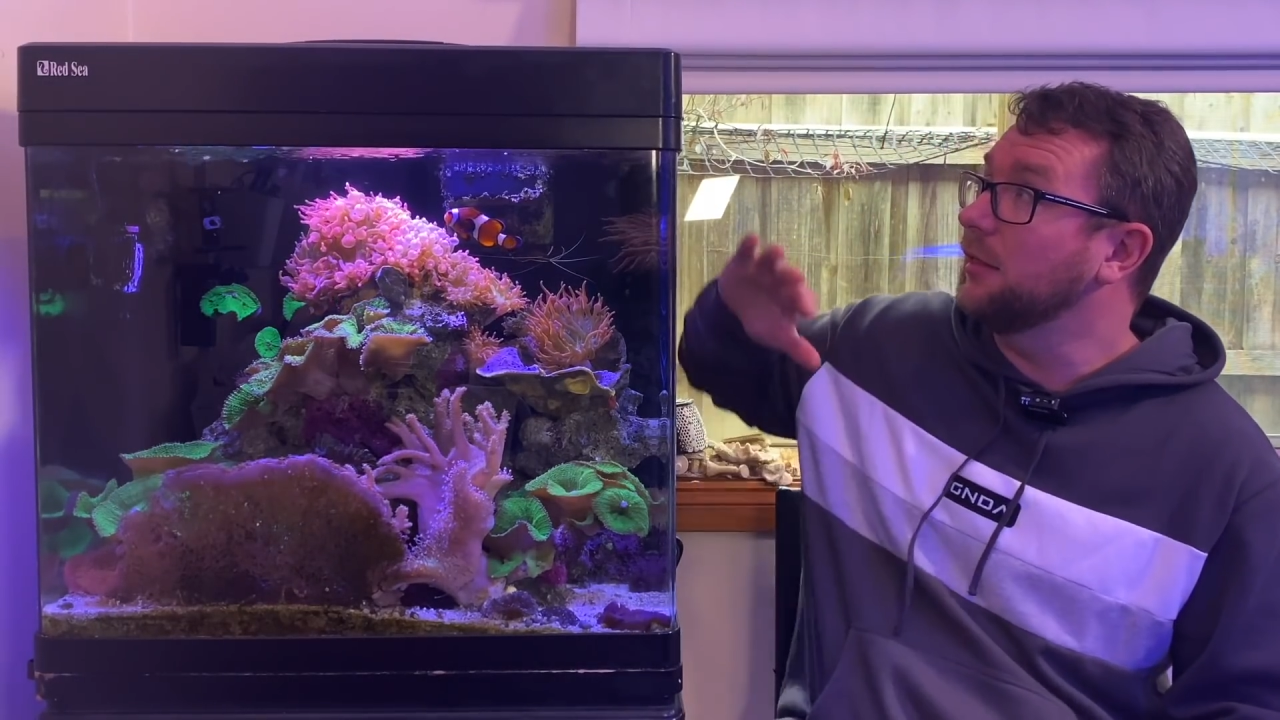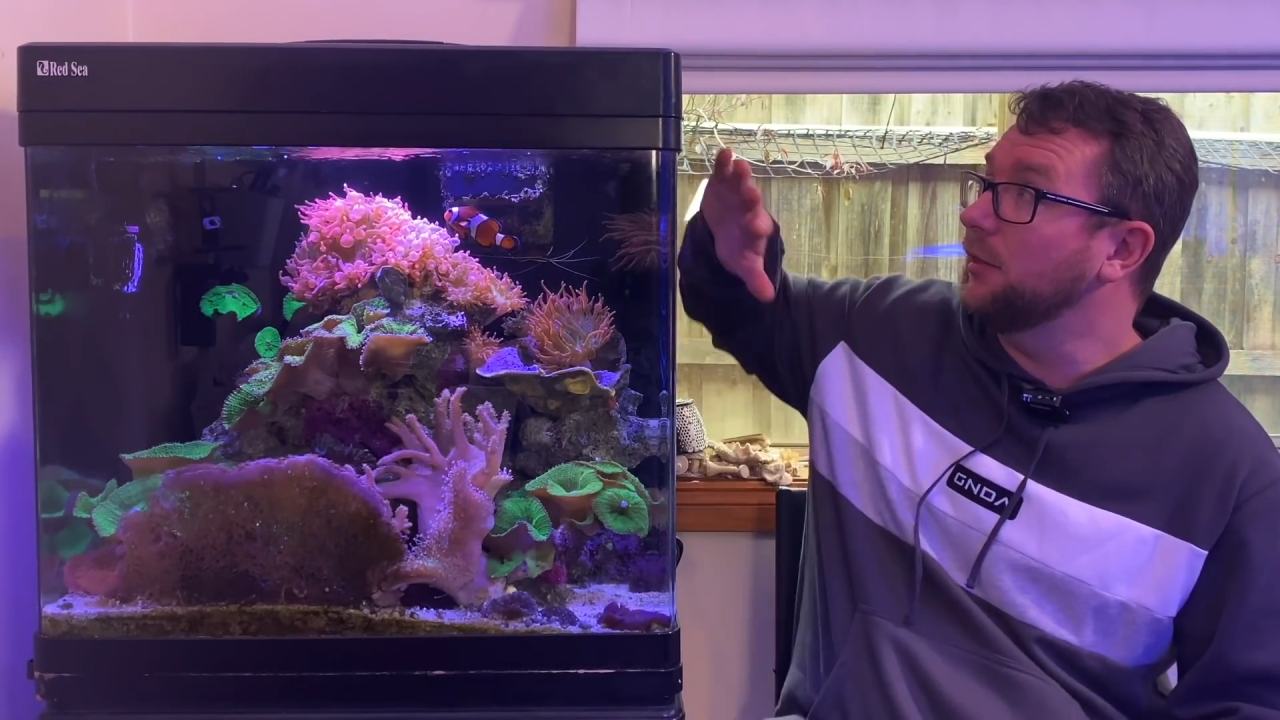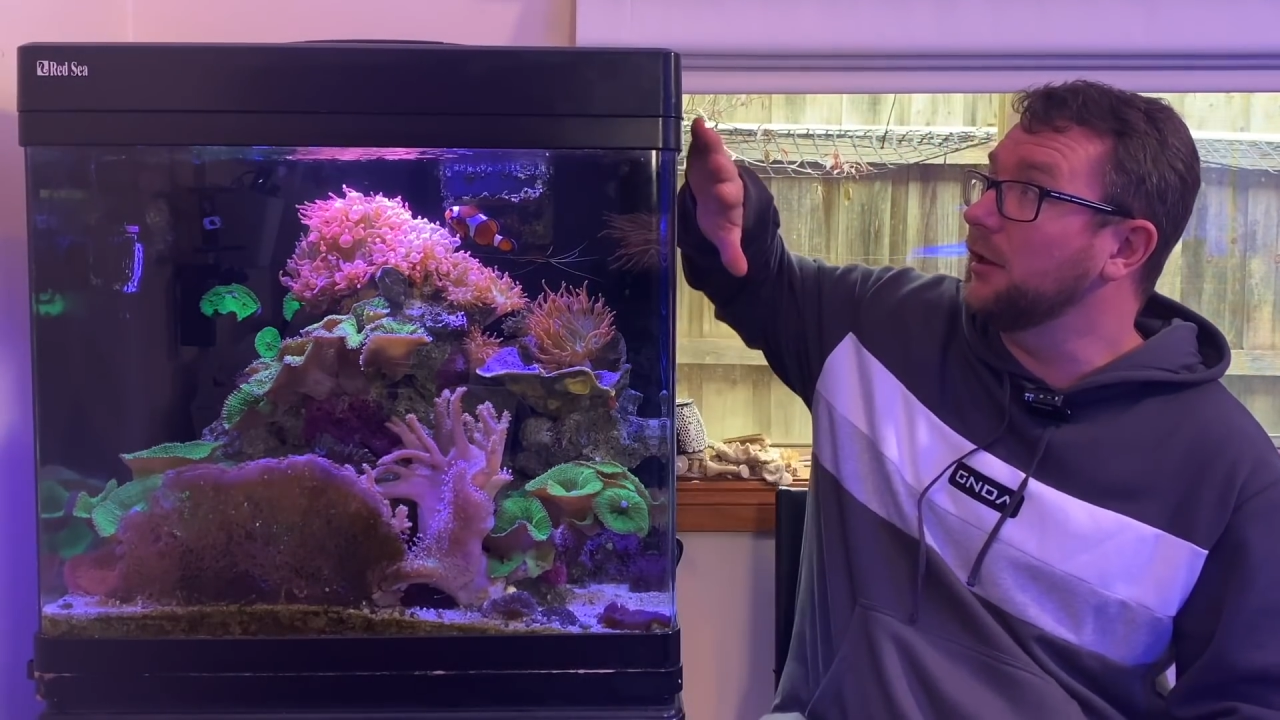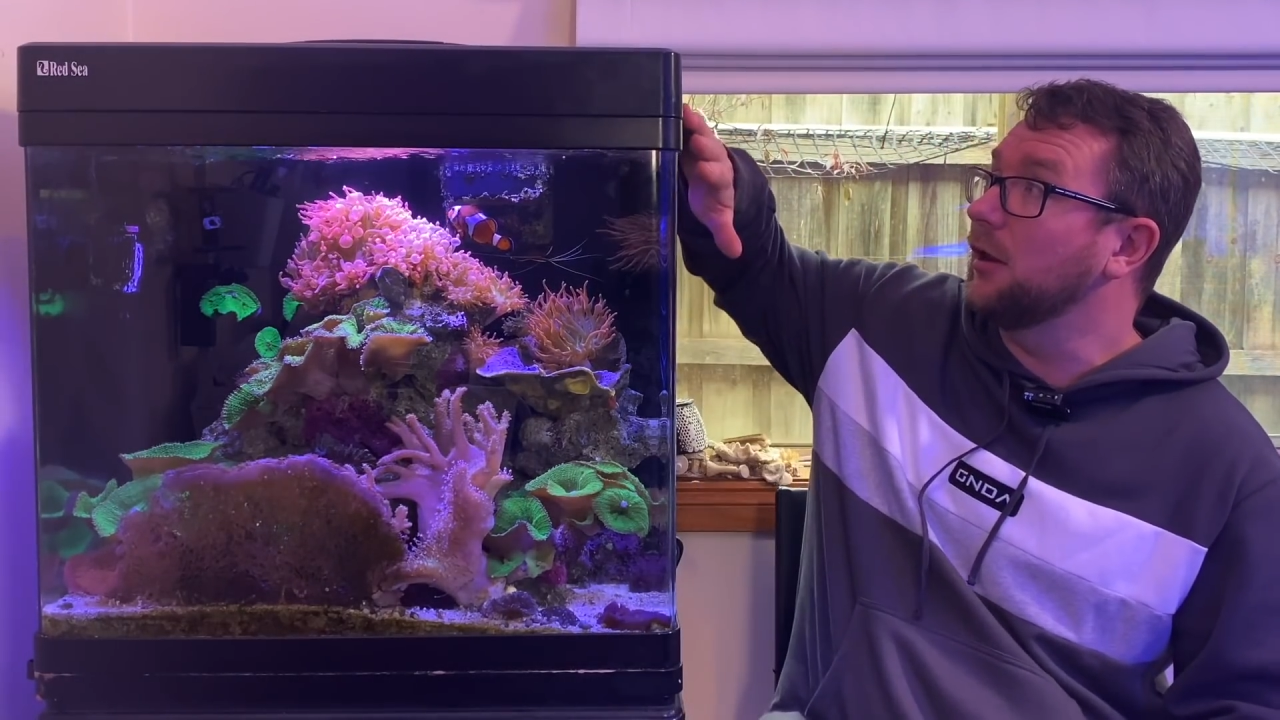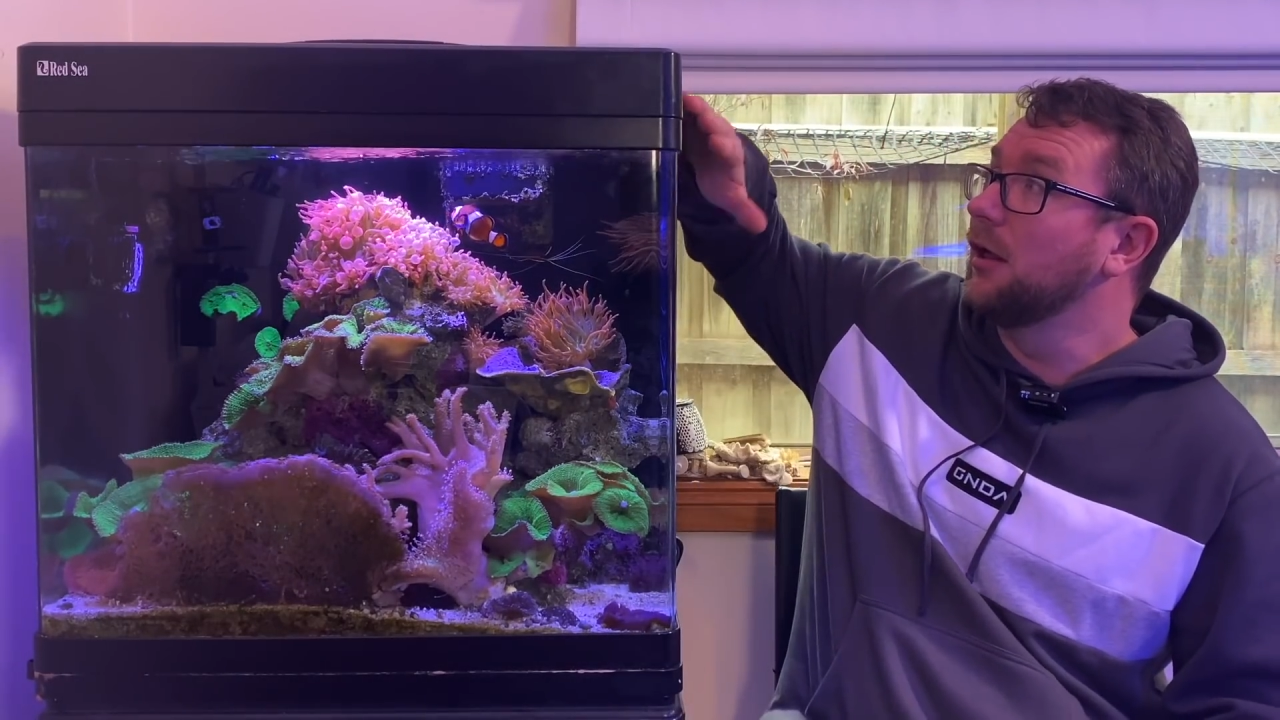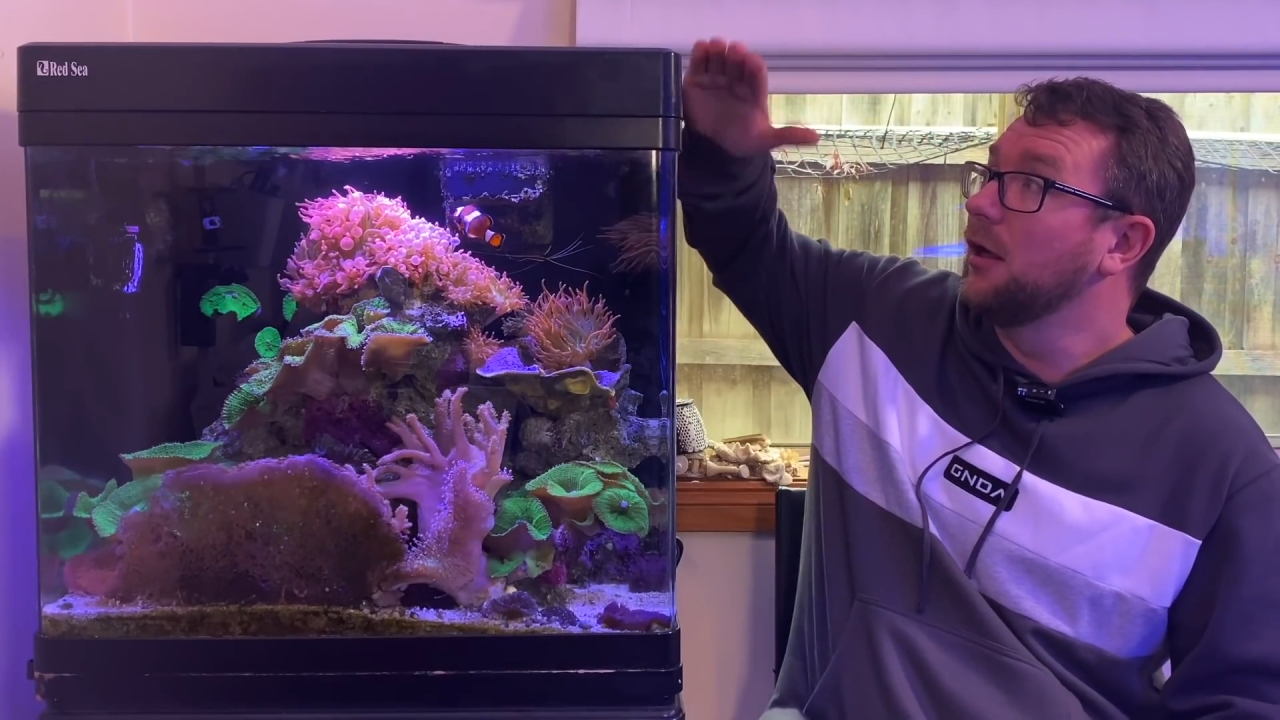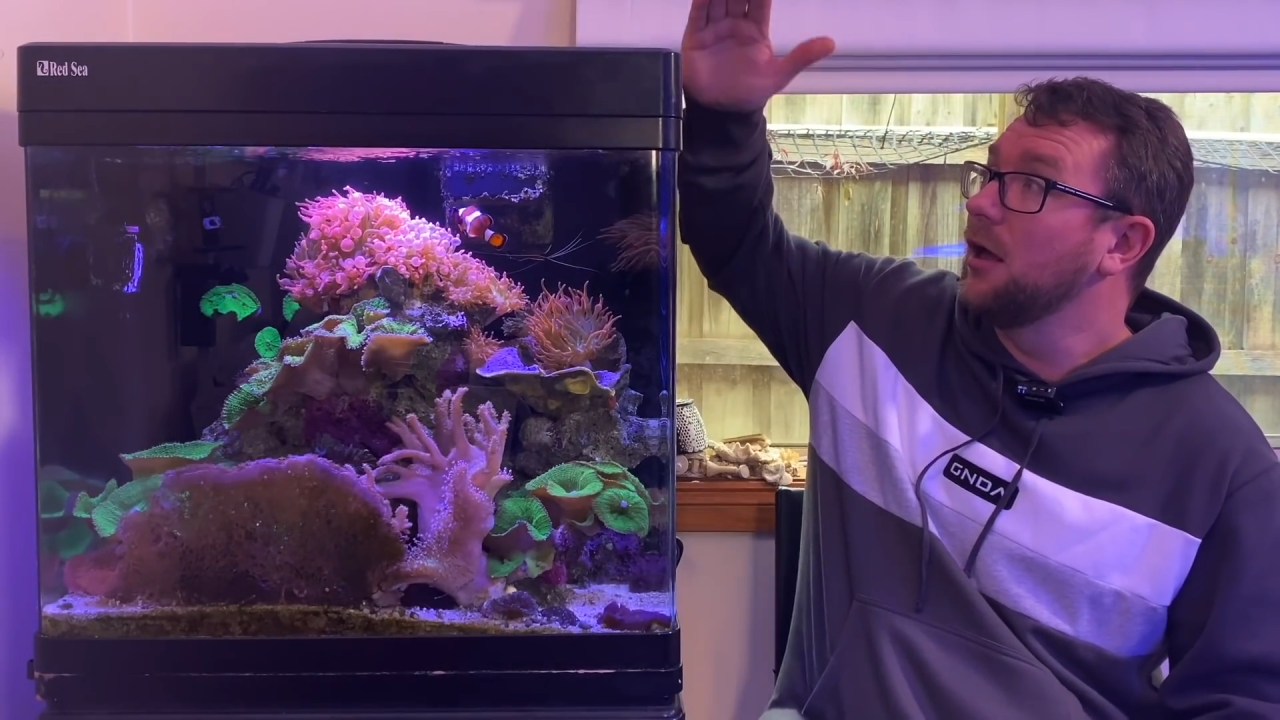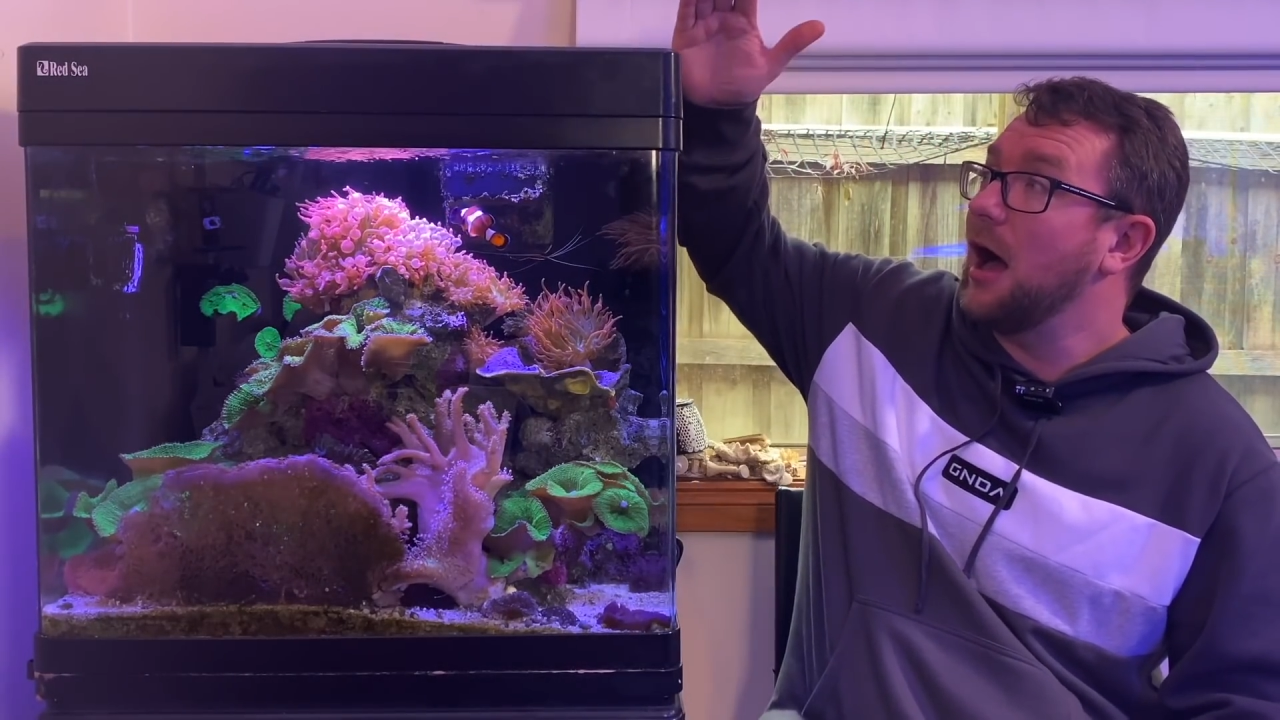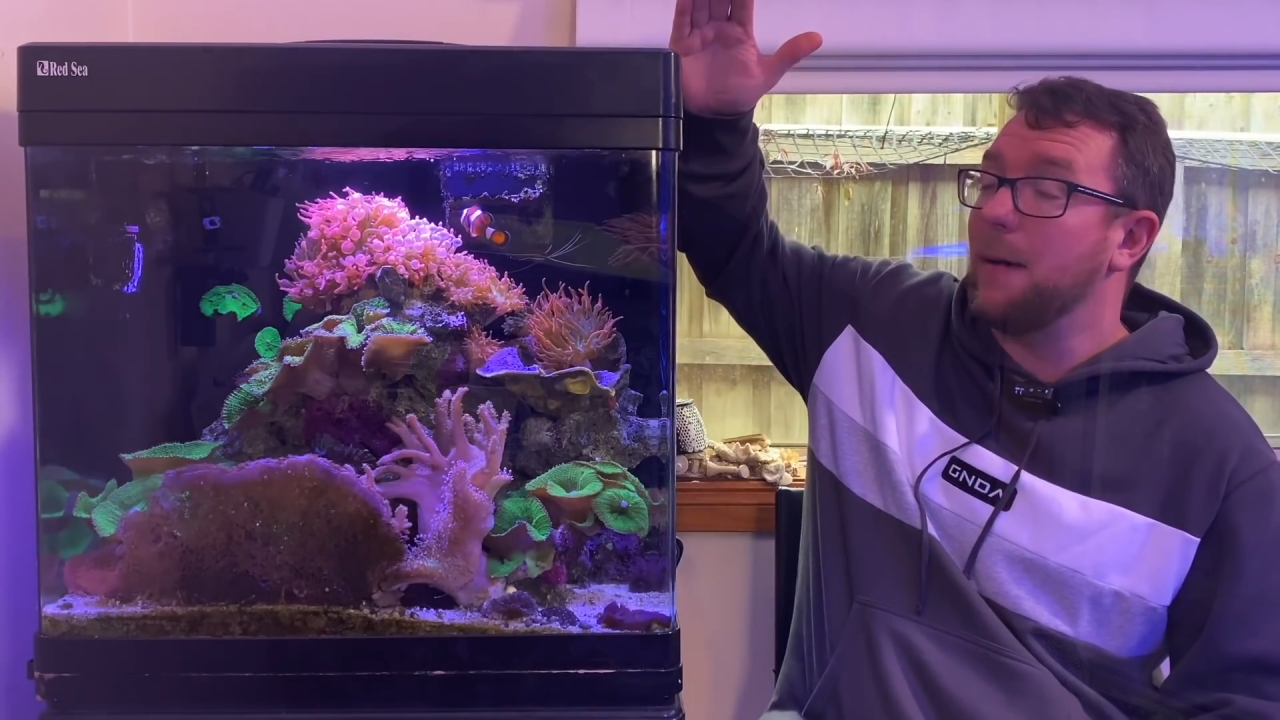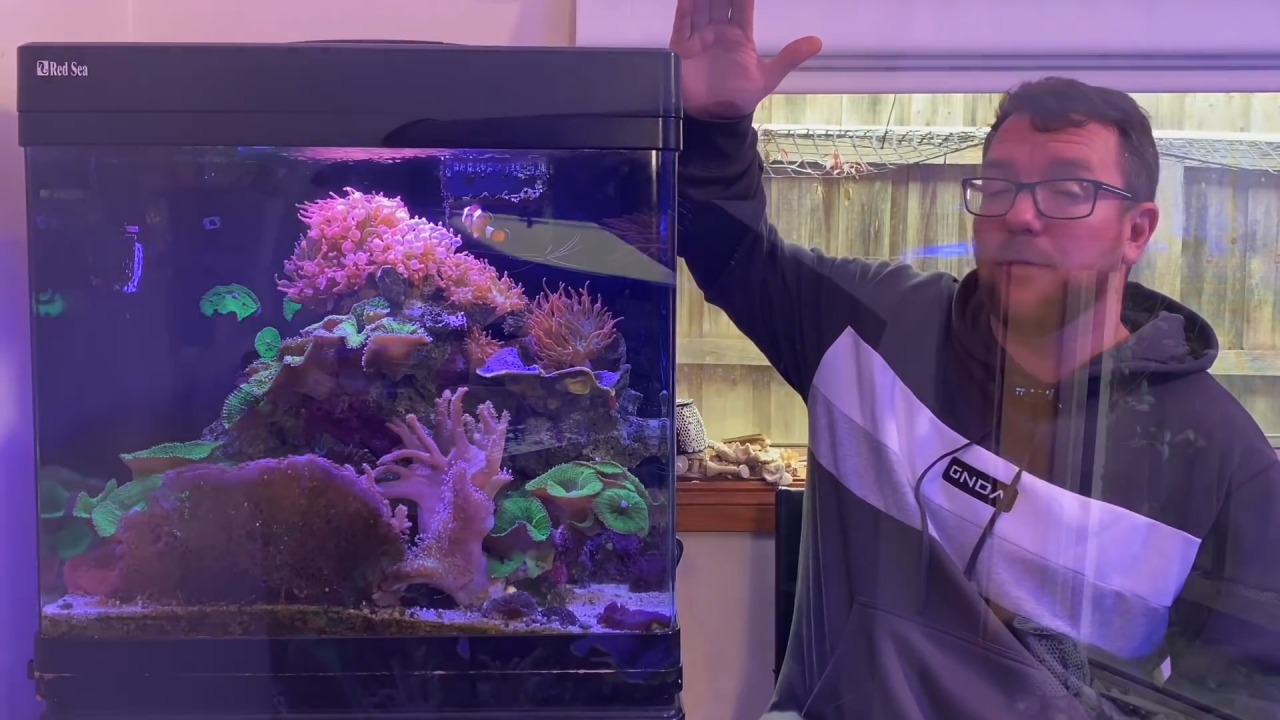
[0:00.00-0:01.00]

lid up